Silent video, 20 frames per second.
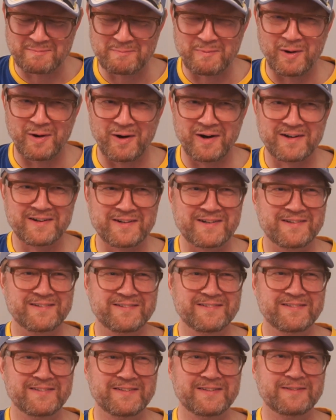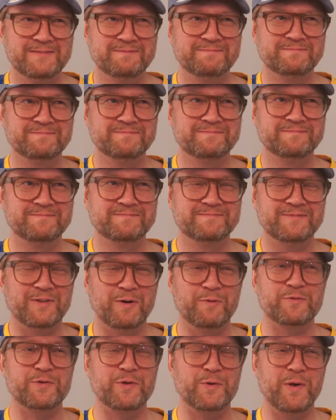part
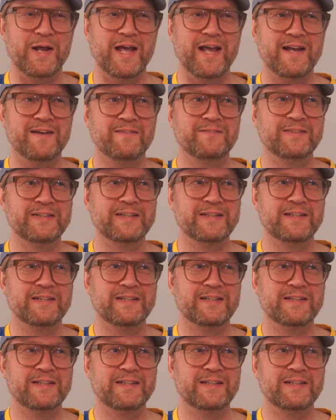of today.